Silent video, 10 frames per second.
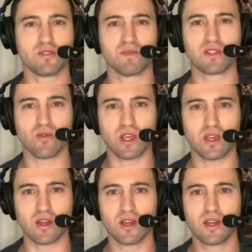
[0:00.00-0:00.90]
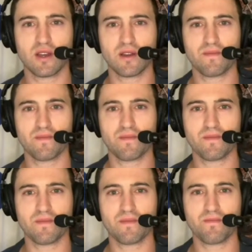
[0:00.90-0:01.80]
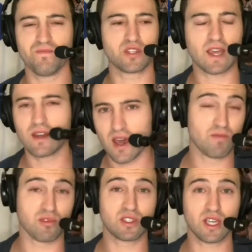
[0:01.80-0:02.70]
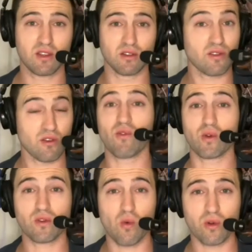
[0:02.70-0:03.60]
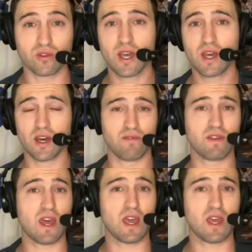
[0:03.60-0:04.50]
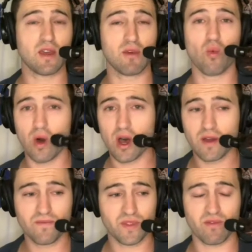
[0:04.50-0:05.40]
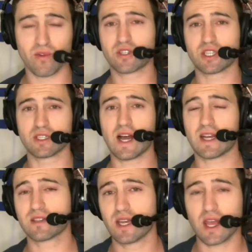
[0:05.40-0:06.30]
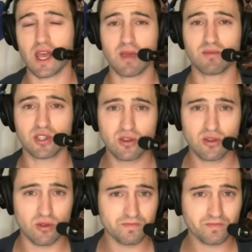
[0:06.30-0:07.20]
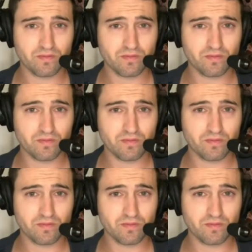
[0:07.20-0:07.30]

the second half, and in particular the third and fourth quarters of game one versus last night in game two,